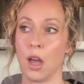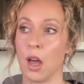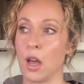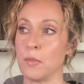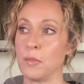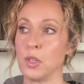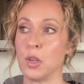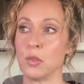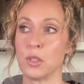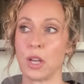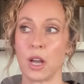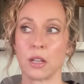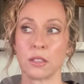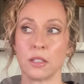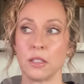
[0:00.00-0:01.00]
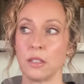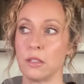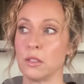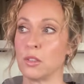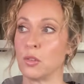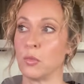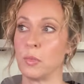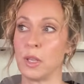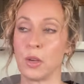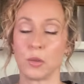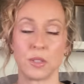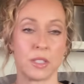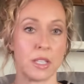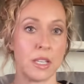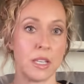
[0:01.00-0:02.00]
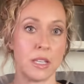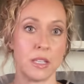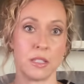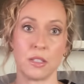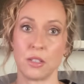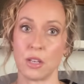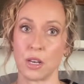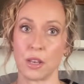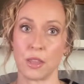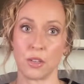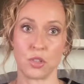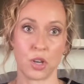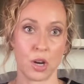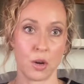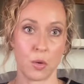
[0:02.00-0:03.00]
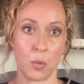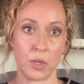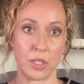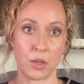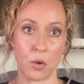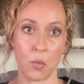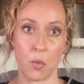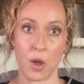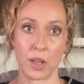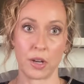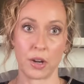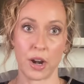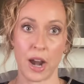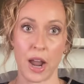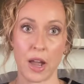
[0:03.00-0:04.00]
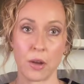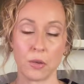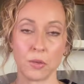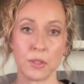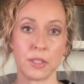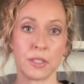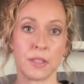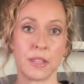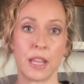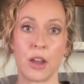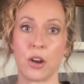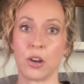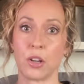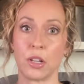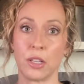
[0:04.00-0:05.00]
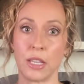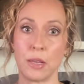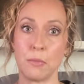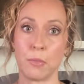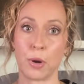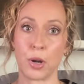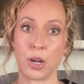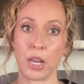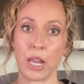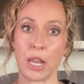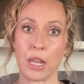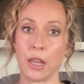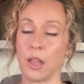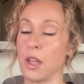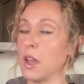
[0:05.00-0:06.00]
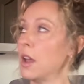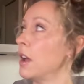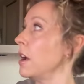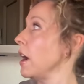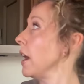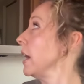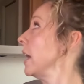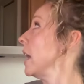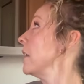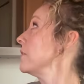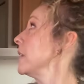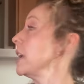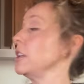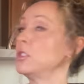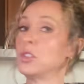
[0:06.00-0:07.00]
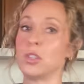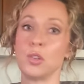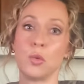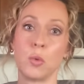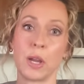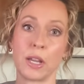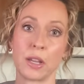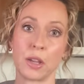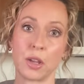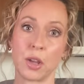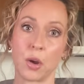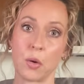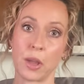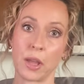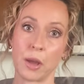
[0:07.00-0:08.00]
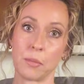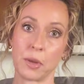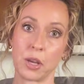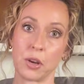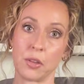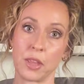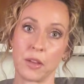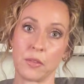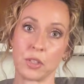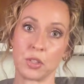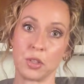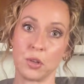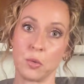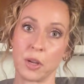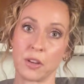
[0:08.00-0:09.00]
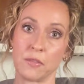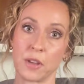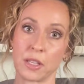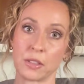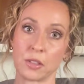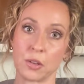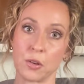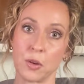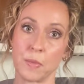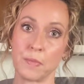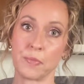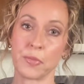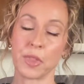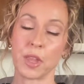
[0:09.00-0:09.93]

no toxins, no VOCs, none of the junk we don't want in our house. They are clean burning. I have a 2-wick going up here. They have a 2-wick vessel.